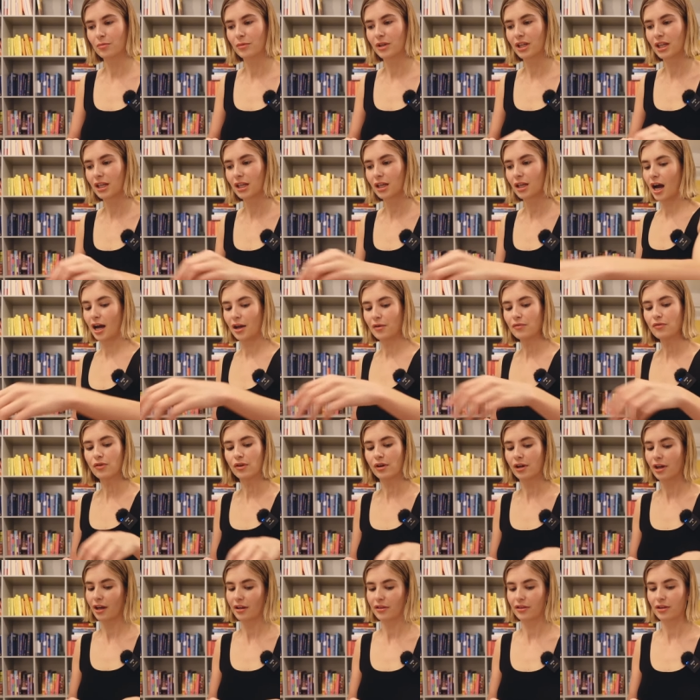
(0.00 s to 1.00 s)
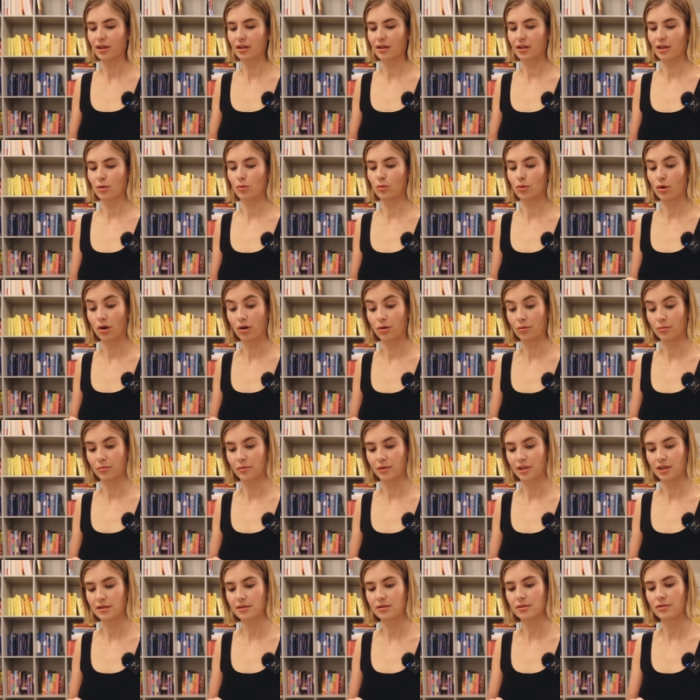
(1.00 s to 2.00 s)
me, I forget that they wronged
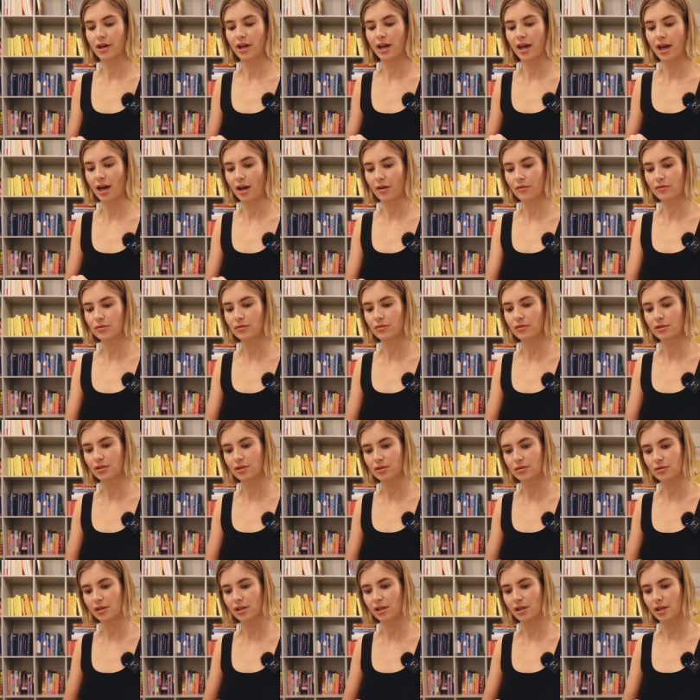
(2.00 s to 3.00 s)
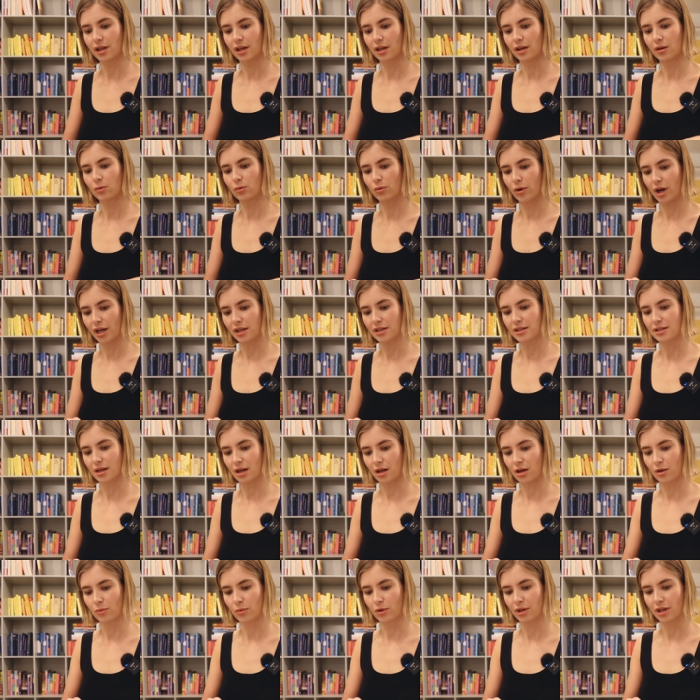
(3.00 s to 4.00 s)
me. So I have to literally like write
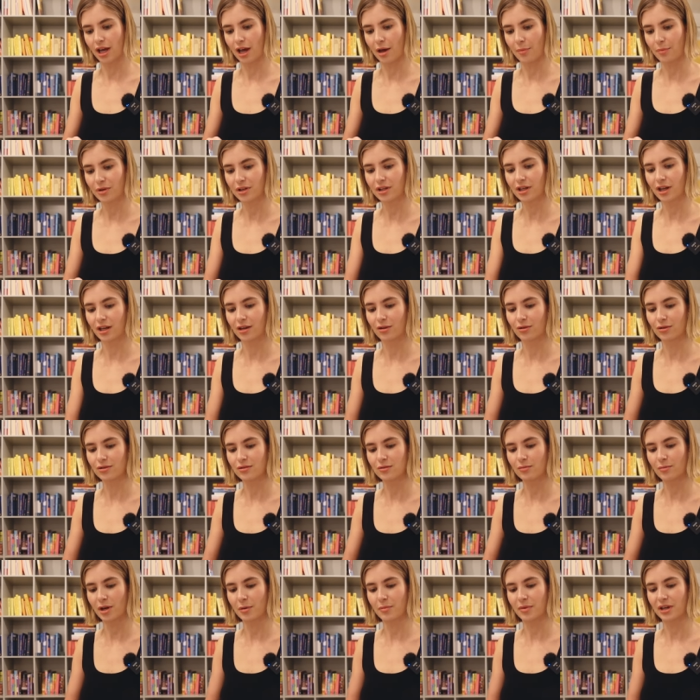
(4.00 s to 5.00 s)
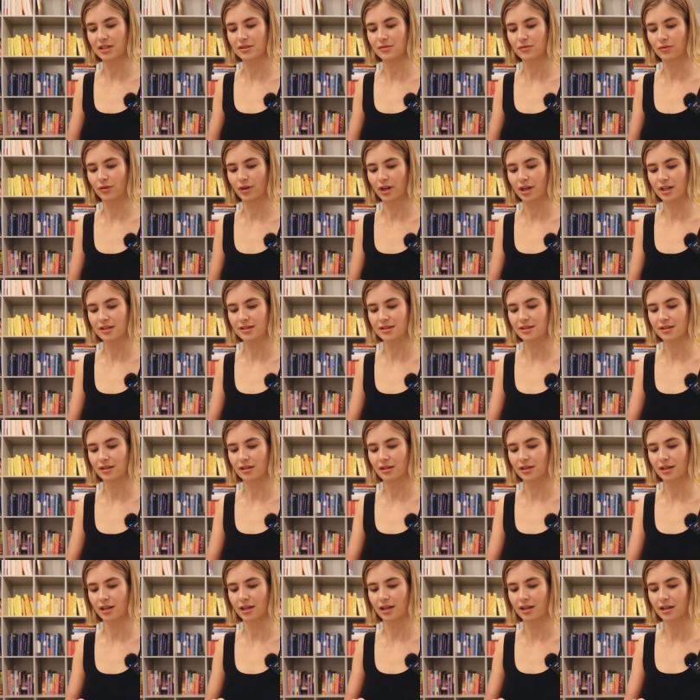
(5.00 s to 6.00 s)
down what happened. And also my best friends,
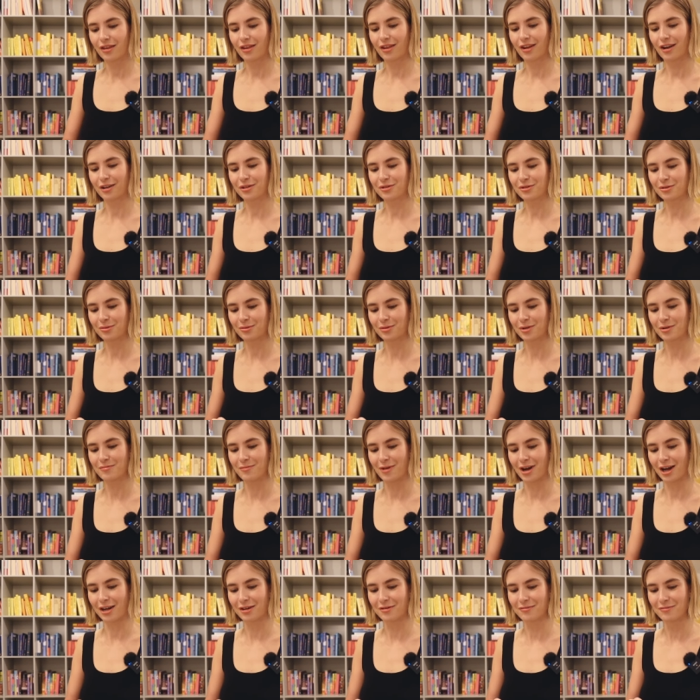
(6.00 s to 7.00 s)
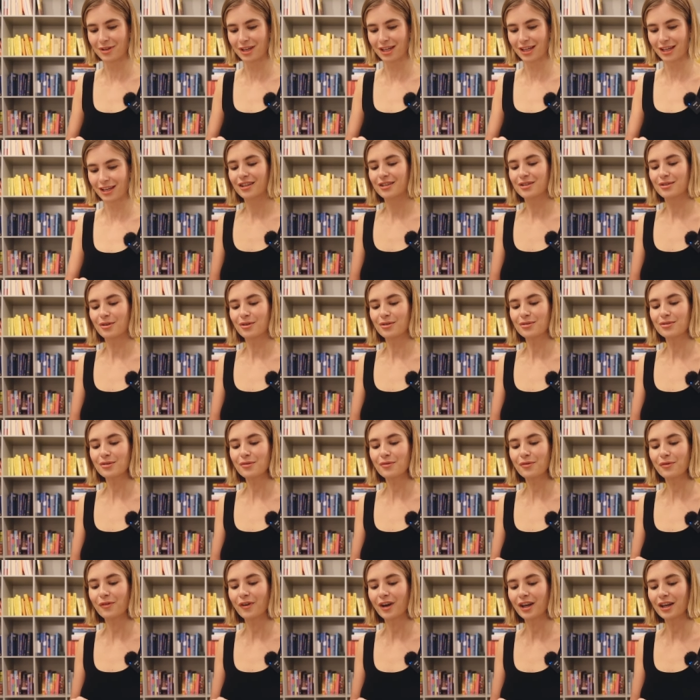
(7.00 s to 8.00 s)
they're like there to remind me. It's also
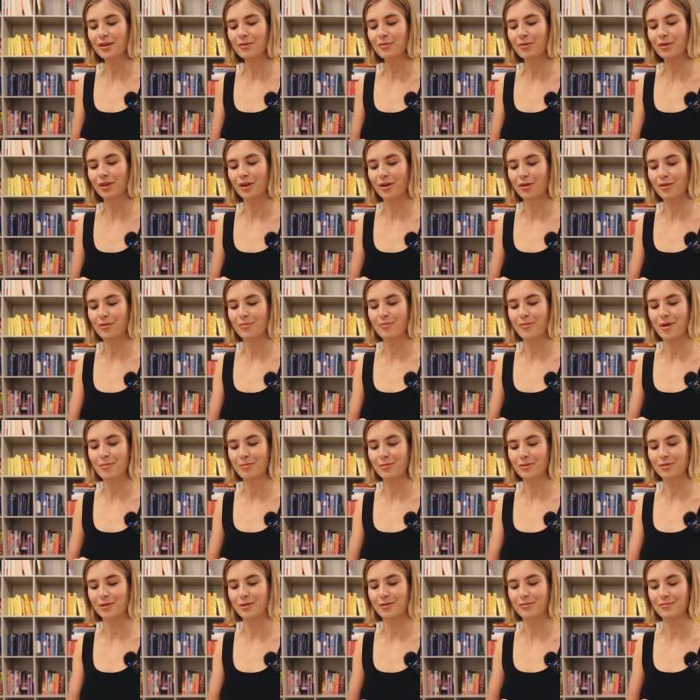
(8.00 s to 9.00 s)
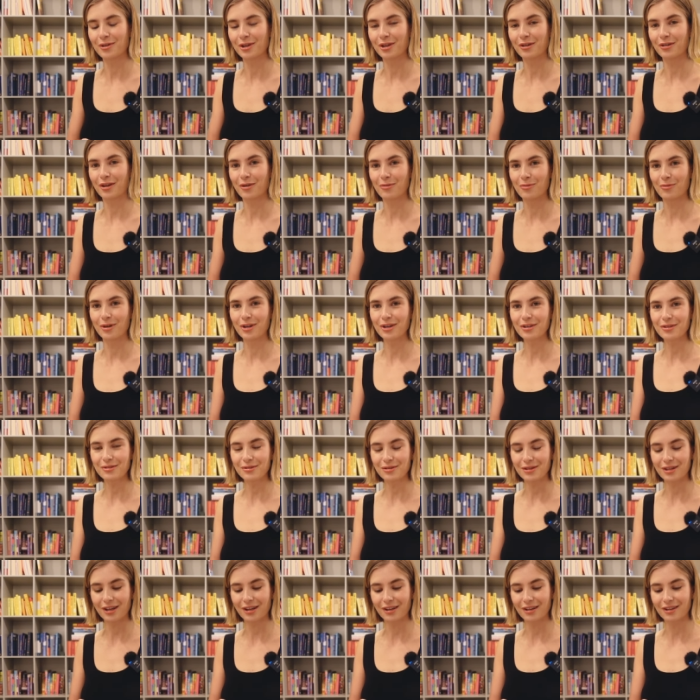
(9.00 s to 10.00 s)
funny with our memory. Oh my God, I wanted
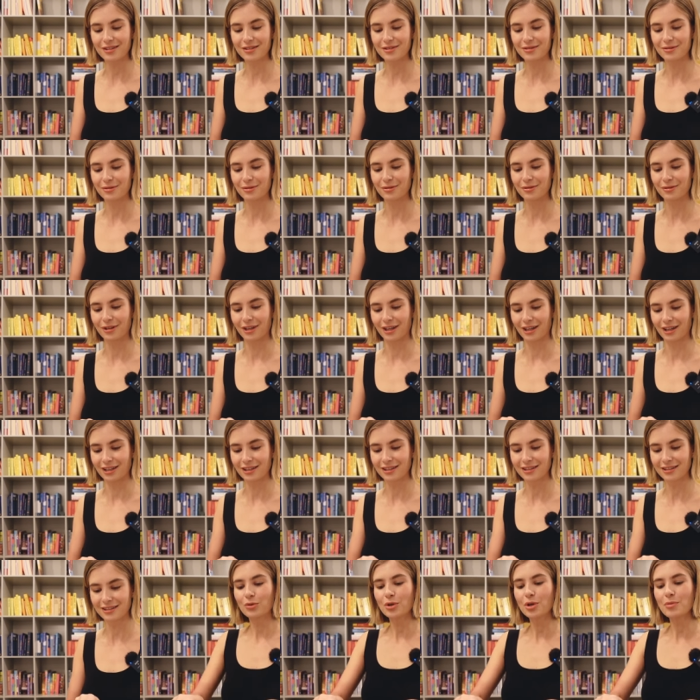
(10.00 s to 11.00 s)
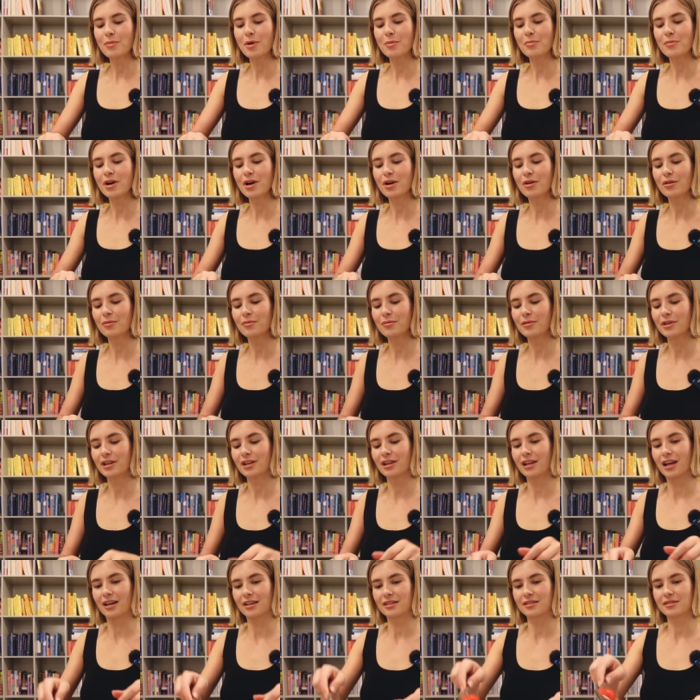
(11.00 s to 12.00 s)
to tell this to you guys. Remember on the
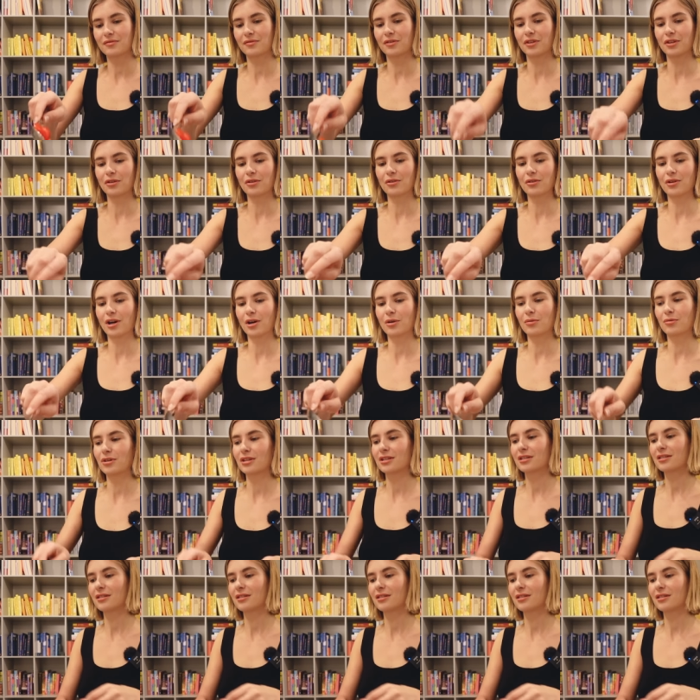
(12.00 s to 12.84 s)
last video, I was